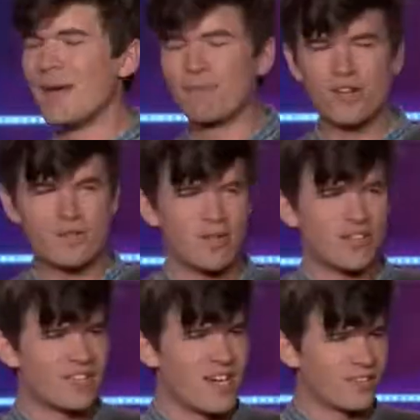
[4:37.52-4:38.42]
He approached me
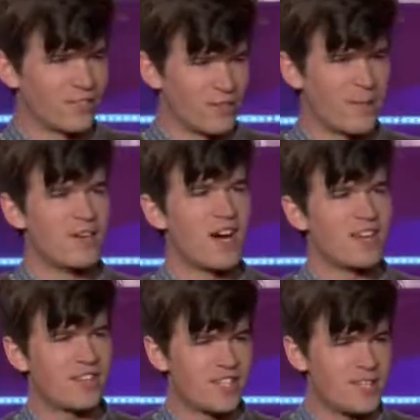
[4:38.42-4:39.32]
on the dance floor. It was about
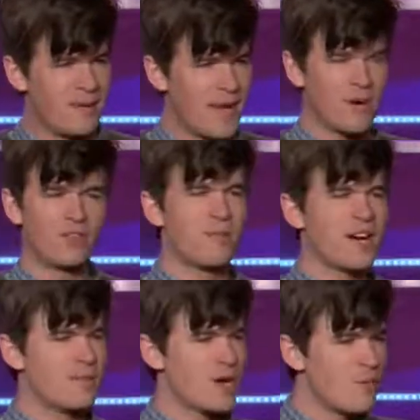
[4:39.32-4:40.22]
9:30 p.m. I was
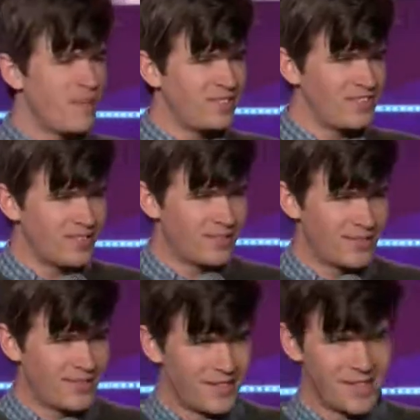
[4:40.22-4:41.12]
minding my own business,
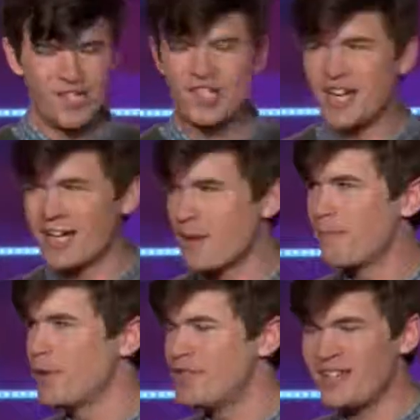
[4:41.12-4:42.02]
shaking
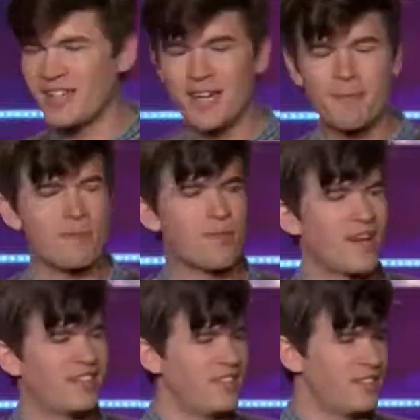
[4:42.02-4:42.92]
my booty, thinking about
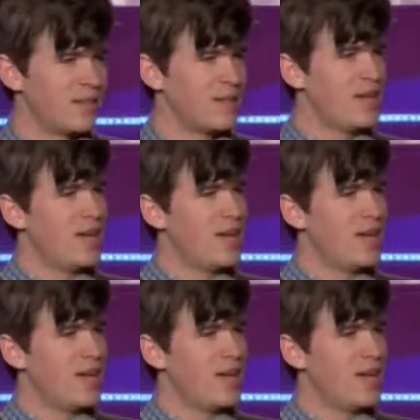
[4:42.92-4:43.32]
Brexit.